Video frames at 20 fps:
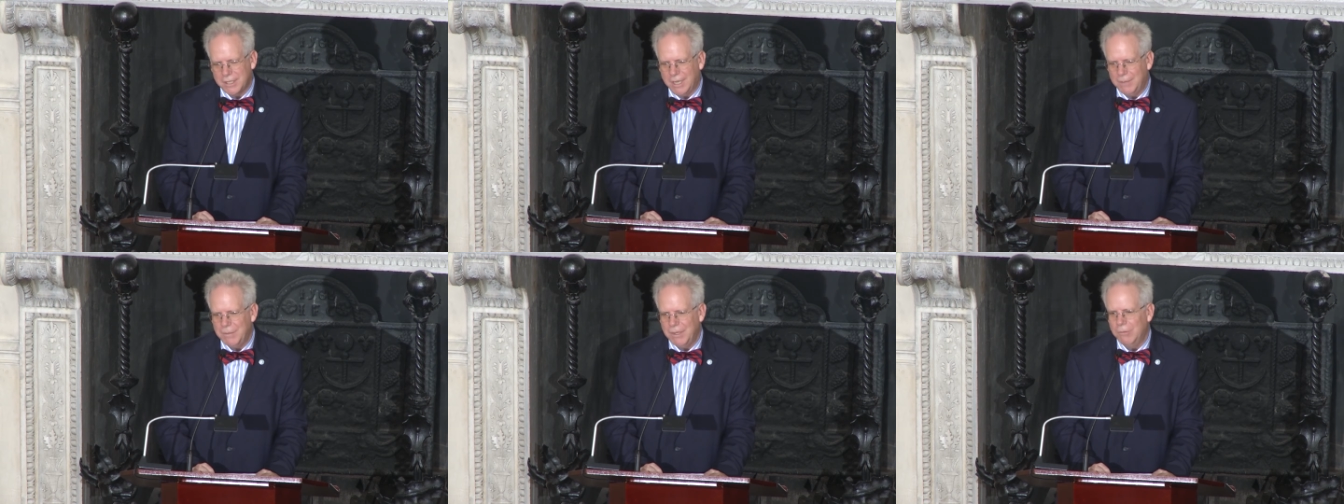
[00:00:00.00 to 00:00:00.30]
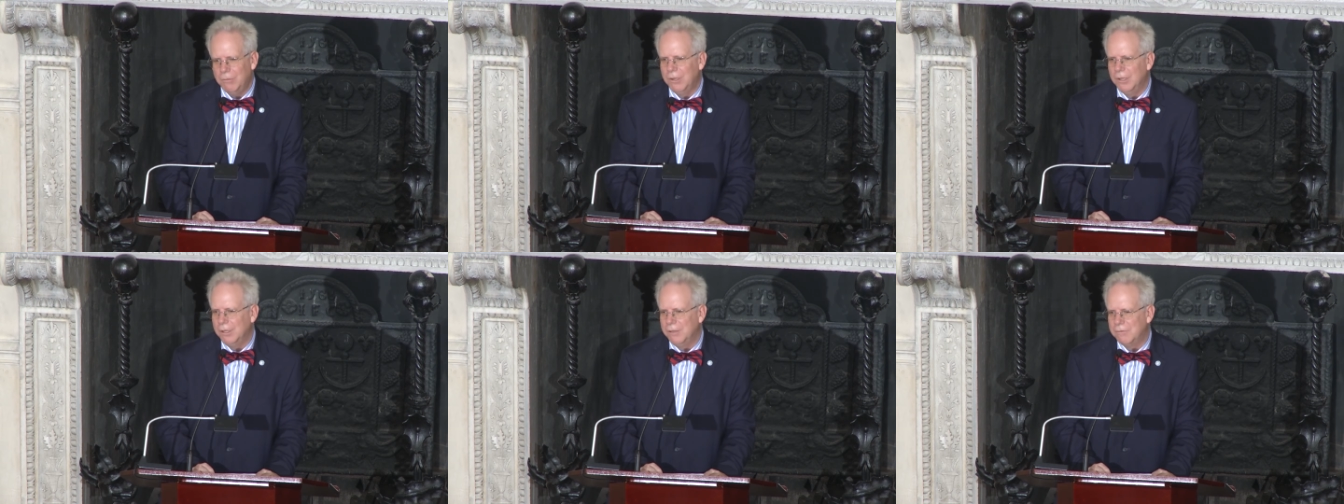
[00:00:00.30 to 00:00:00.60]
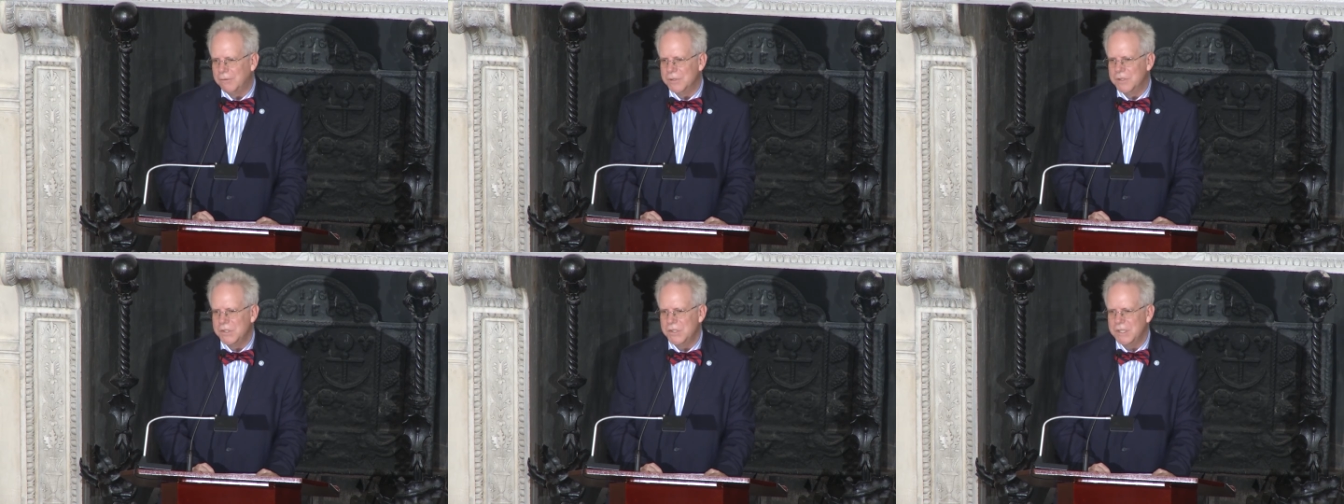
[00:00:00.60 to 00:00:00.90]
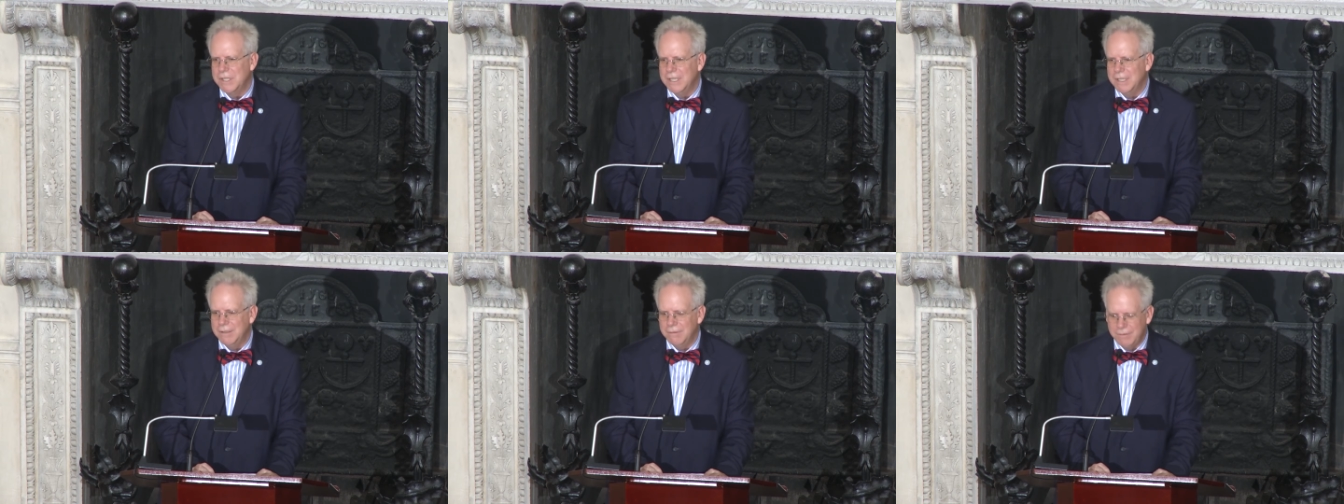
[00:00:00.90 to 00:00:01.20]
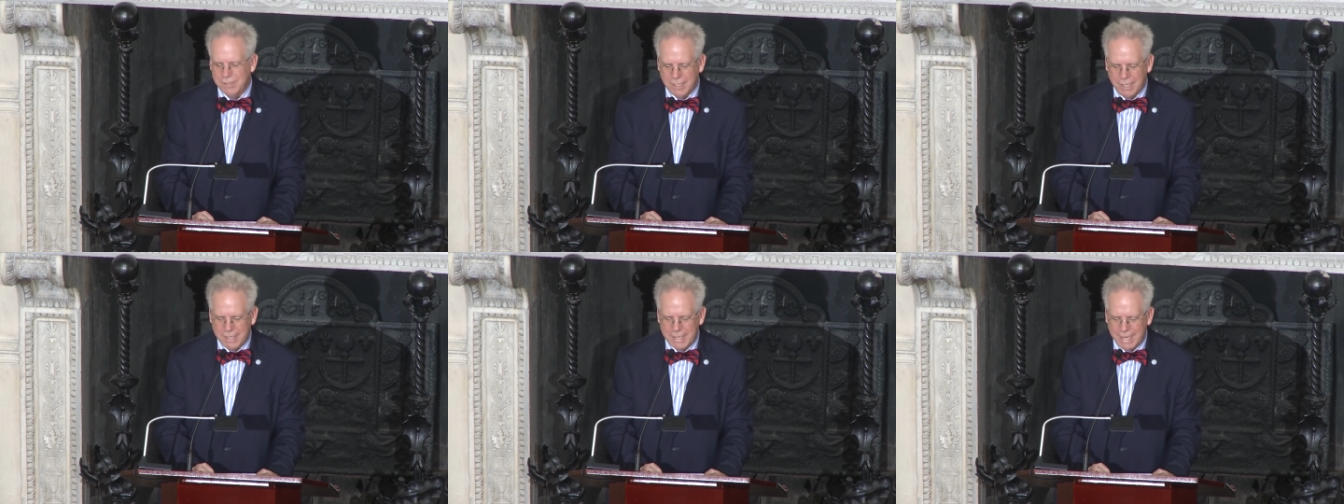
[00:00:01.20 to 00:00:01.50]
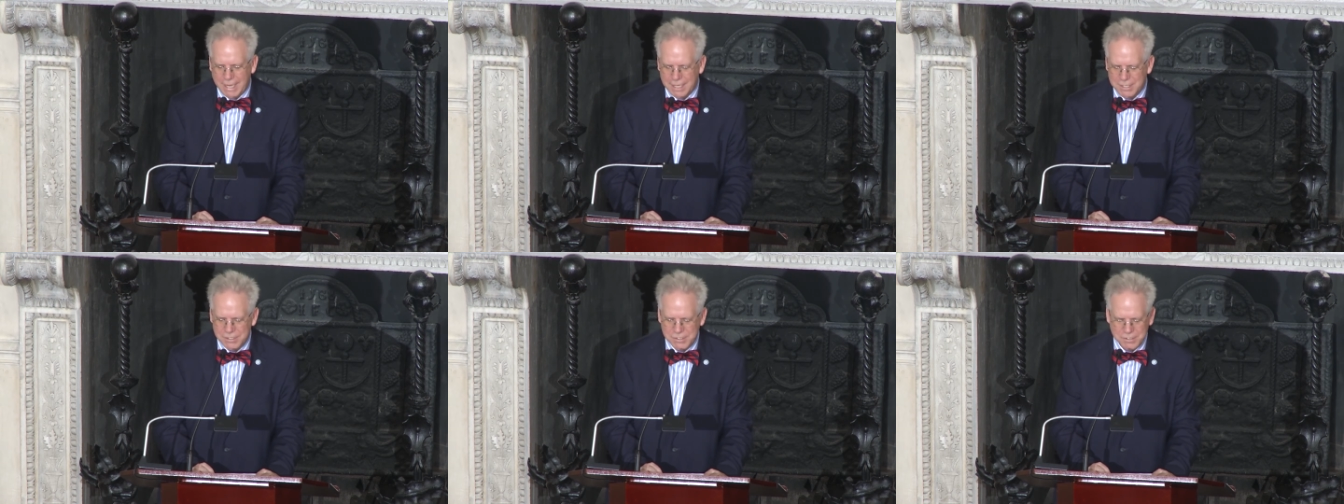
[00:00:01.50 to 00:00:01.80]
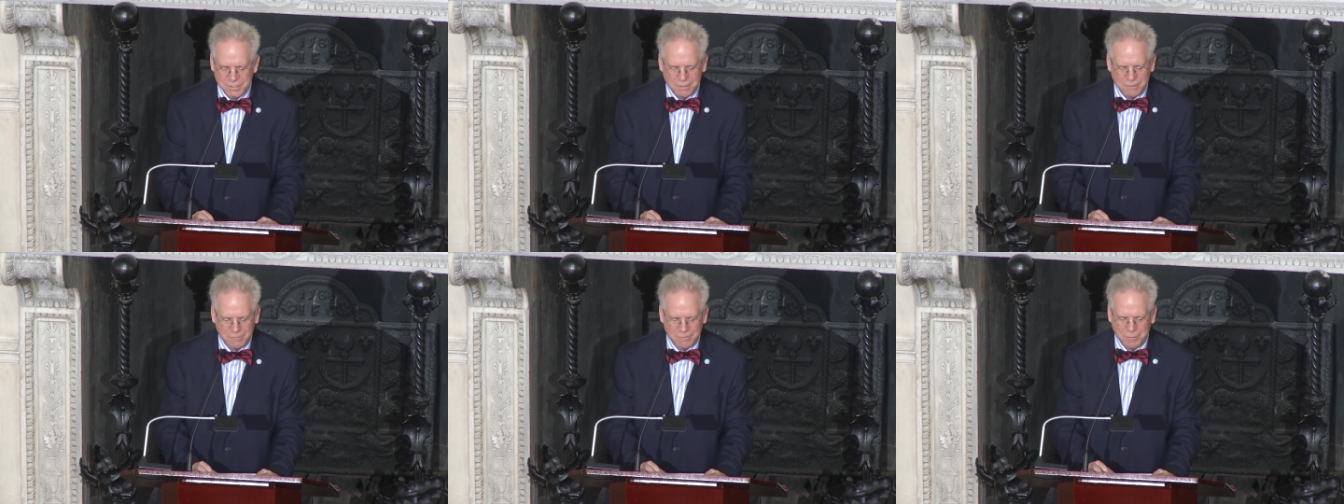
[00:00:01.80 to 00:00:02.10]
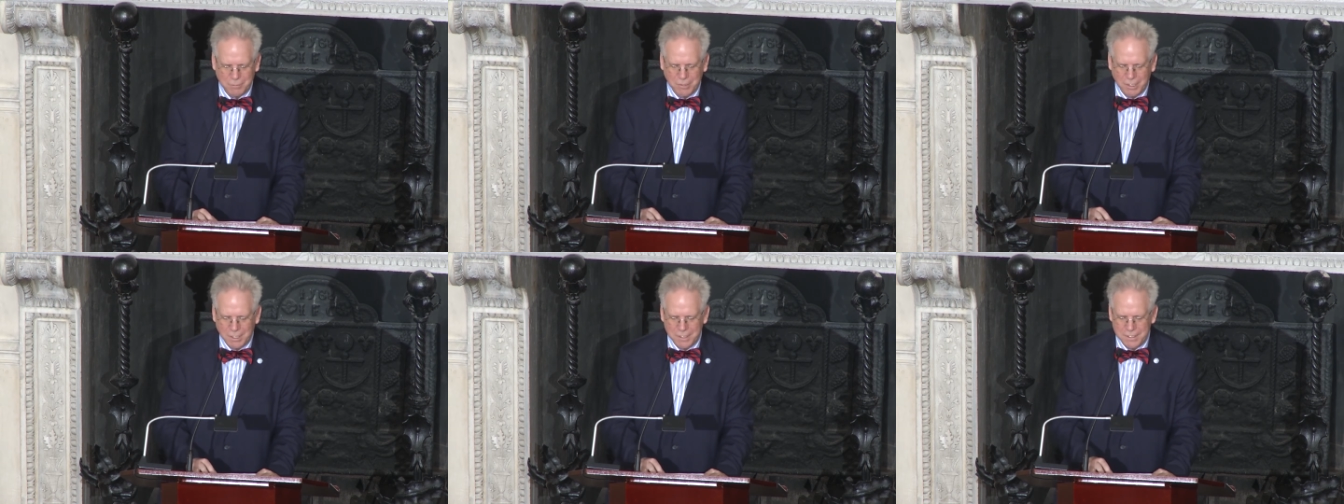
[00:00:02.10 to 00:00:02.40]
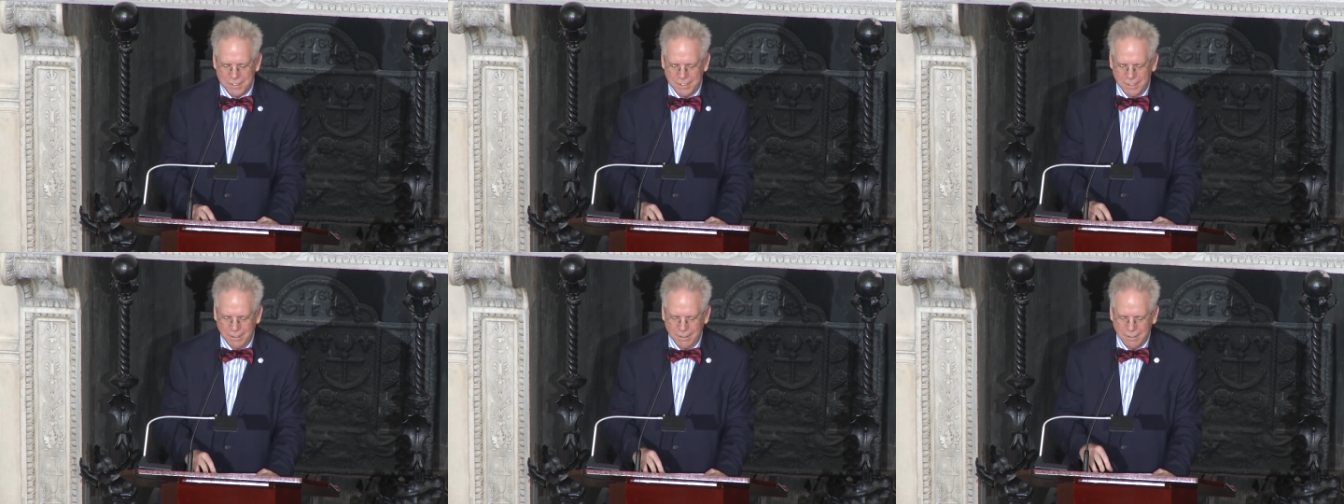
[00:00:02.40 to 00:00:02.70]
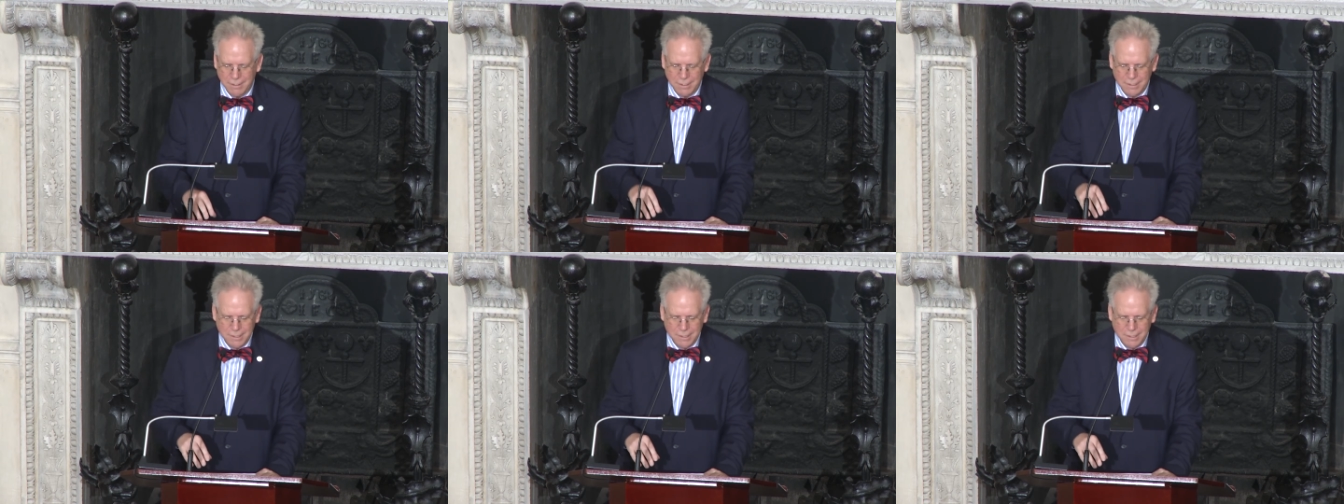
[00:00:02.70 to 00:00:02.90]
time they will have received an answer from London.